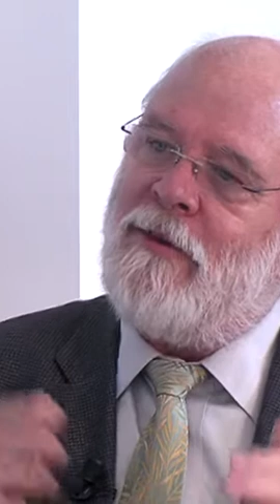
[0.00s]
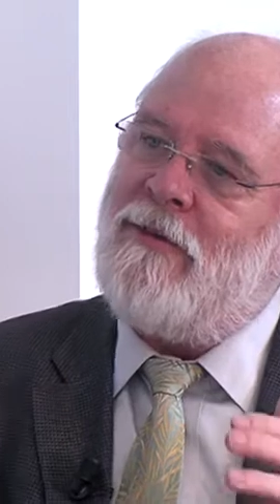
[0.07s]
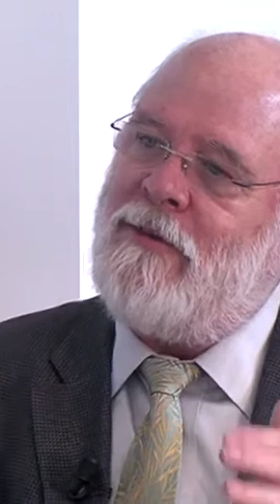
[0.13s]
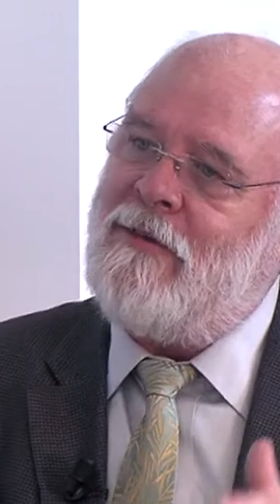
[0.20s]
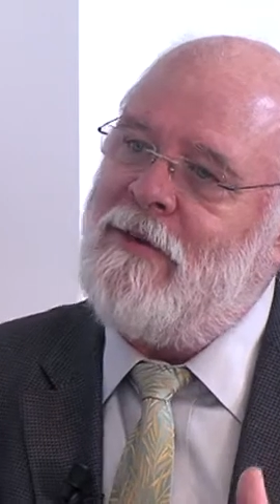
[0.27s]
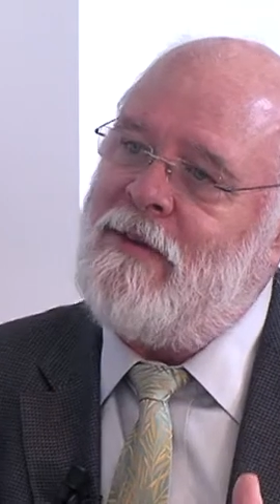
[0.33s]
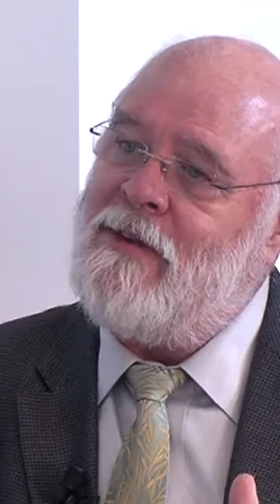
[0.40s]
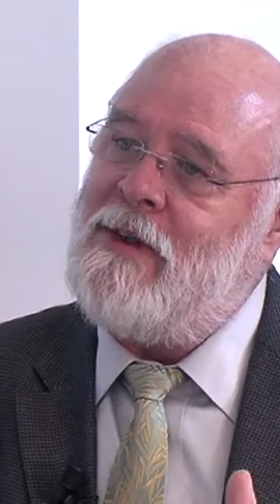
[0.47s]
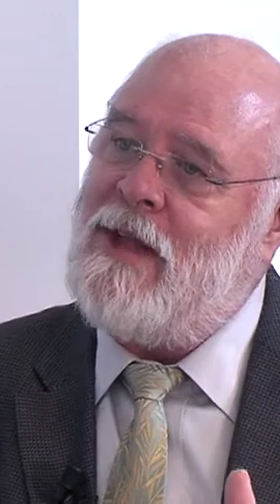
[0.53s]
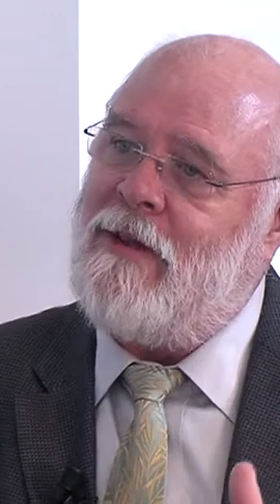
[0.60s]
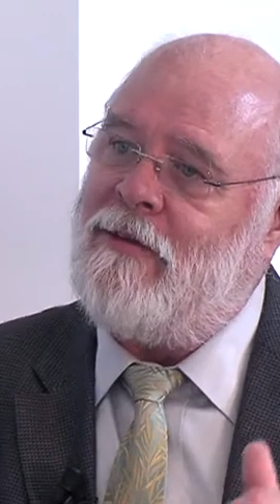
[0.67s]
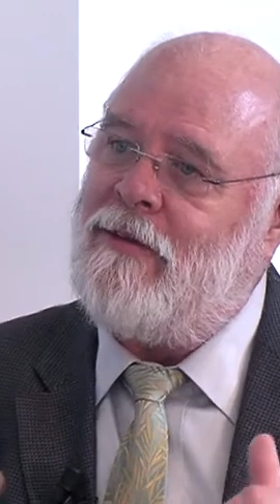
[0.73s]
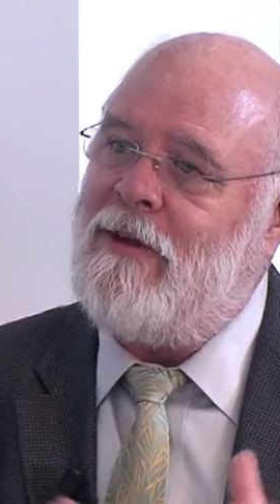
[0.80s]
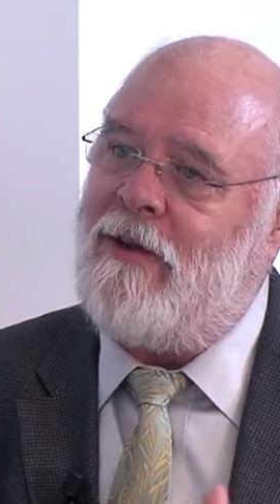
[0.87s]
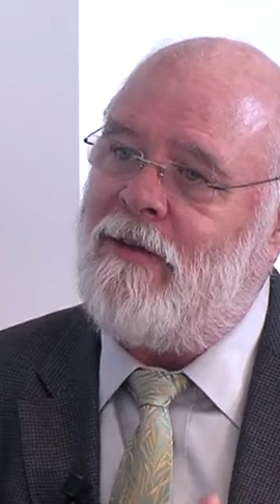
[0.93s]
to
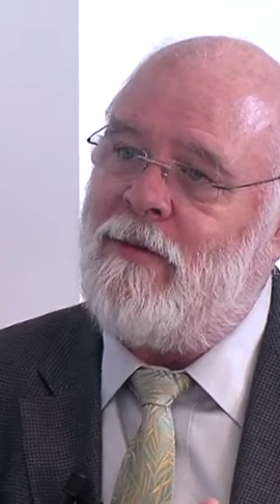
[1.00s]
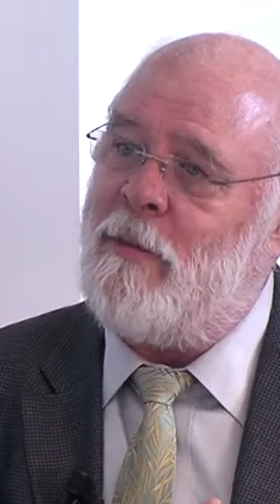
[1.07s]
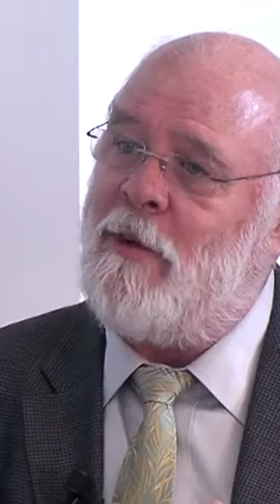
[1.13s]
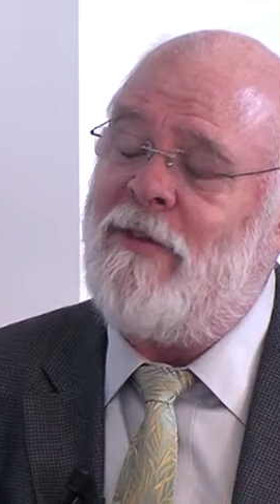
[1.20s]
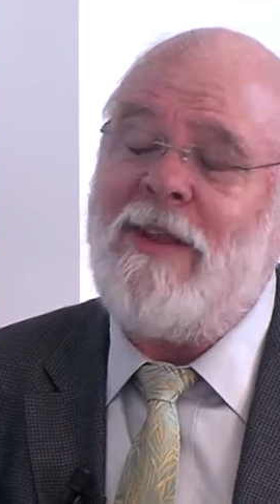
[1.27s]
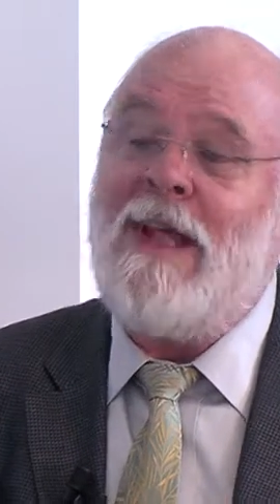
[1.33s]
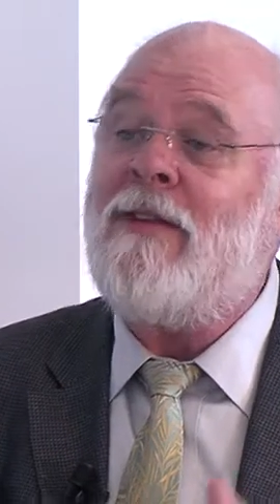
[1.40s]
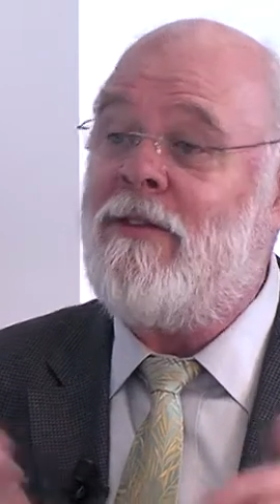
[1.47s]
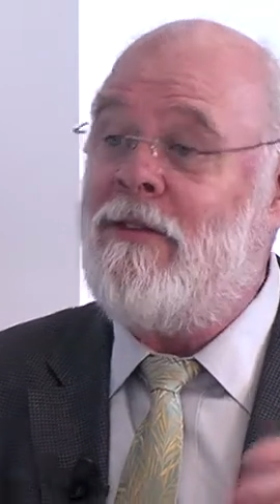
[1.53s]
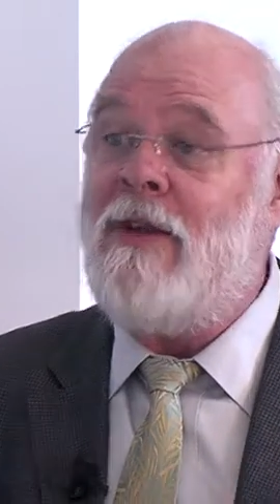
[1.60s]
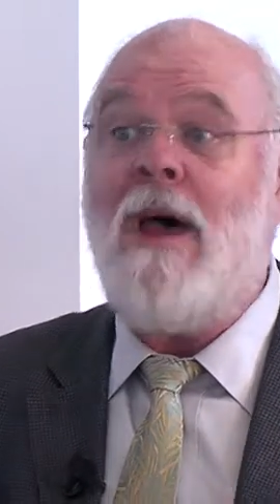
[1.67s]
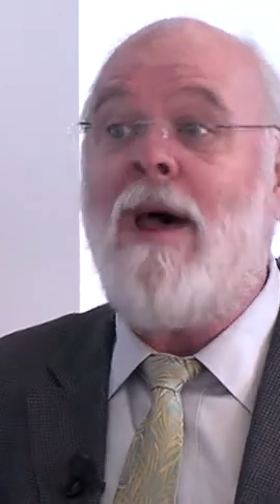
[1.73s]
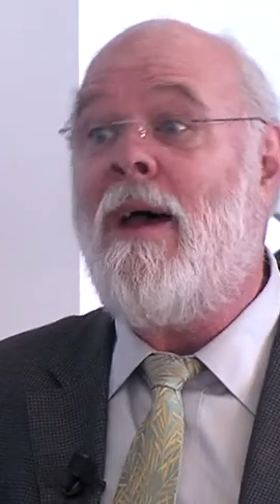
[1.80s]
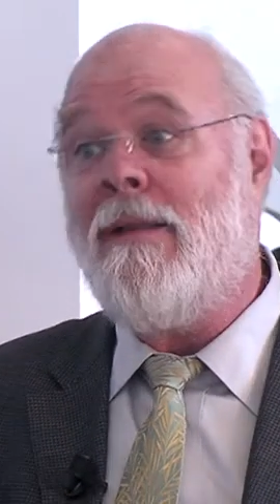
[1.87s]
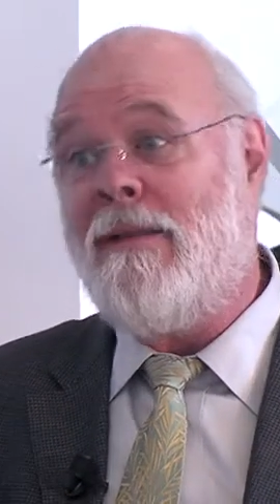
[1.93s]
60,000 customers. That's
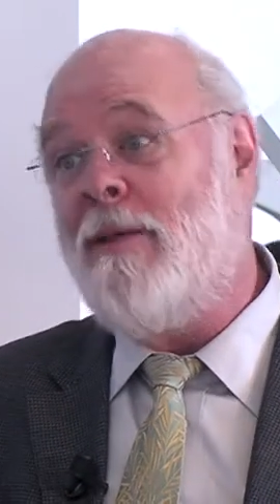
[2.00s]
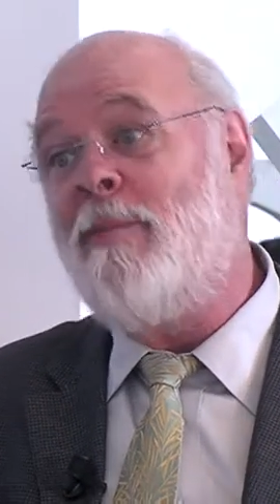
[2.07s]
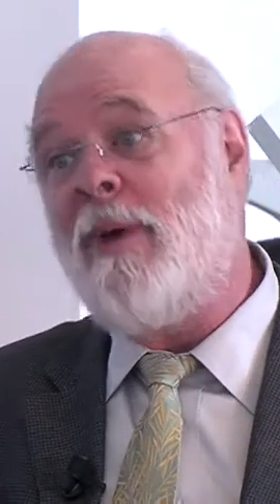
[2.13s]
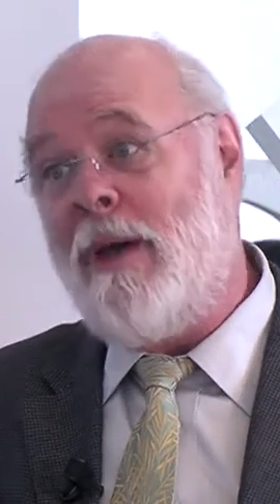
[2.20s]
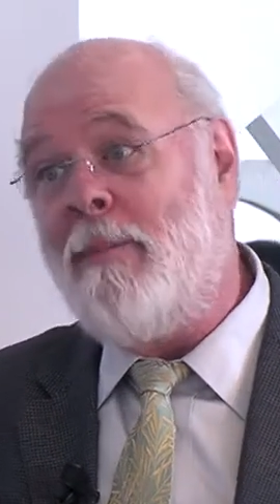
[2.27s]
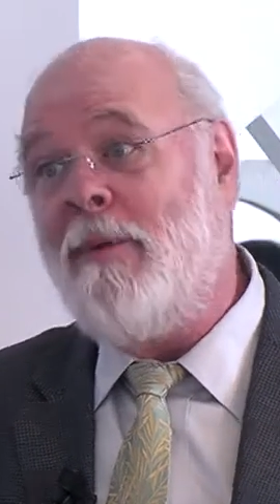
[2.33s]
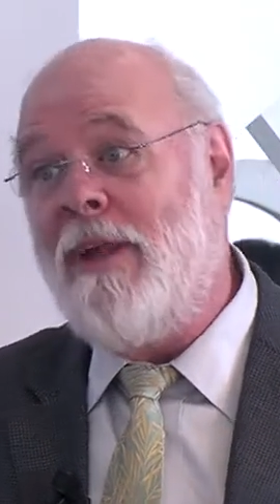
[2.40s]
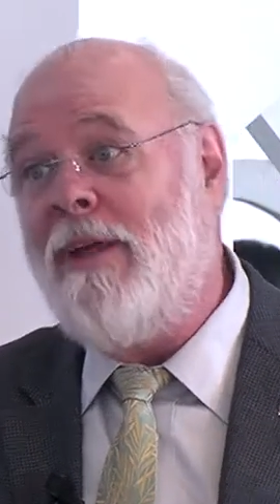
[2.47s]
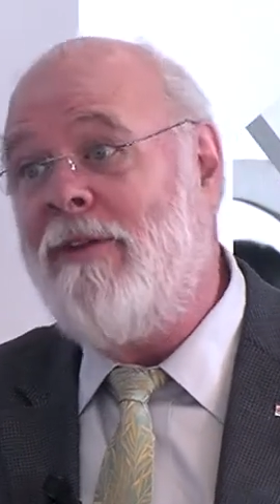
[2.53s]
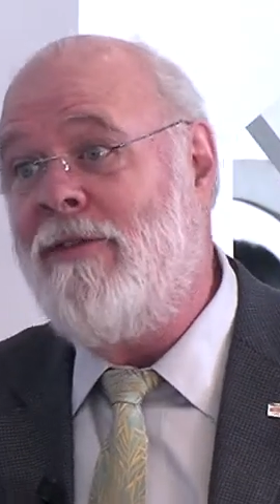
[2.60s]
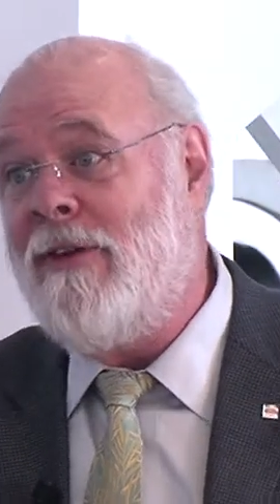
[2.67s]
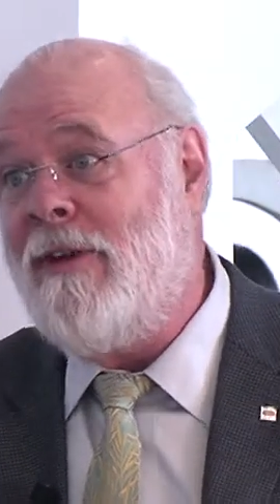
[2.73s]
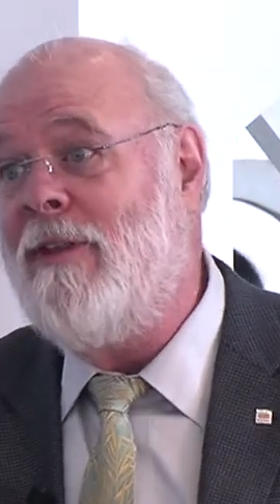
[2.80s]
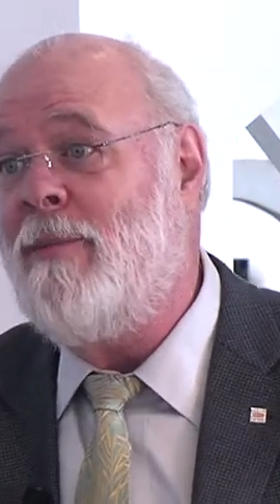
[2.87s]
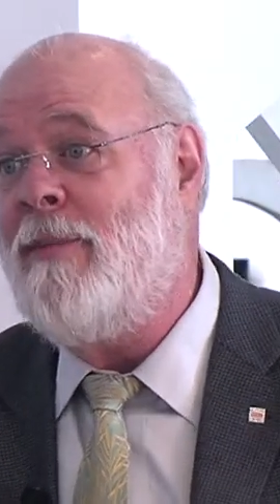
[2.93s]
not the
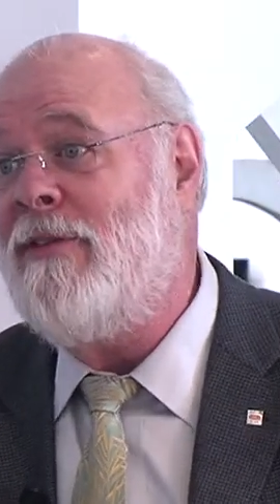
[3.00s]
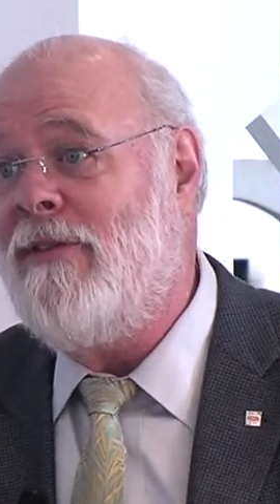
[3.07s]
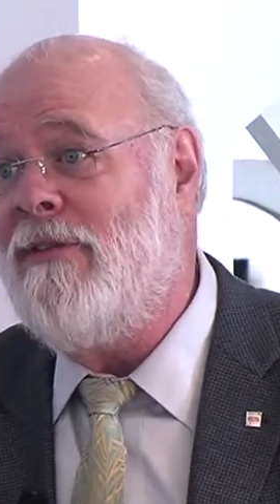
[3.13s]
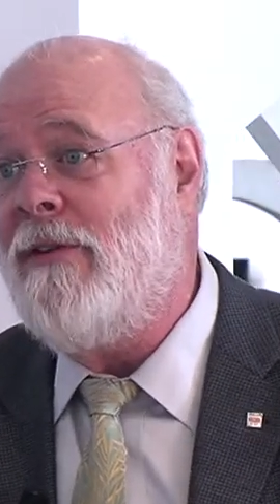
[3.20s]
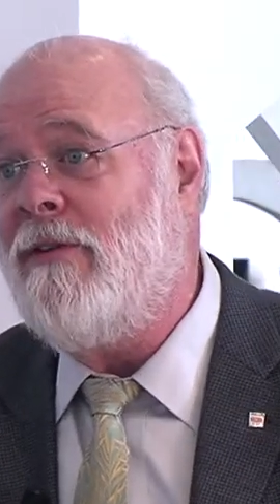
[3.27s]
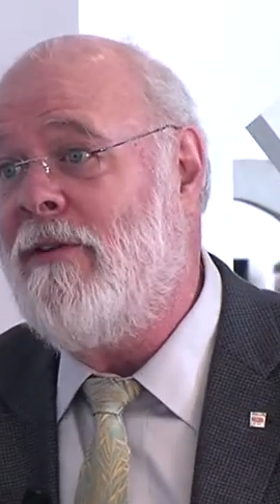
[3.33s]
population of the Pacific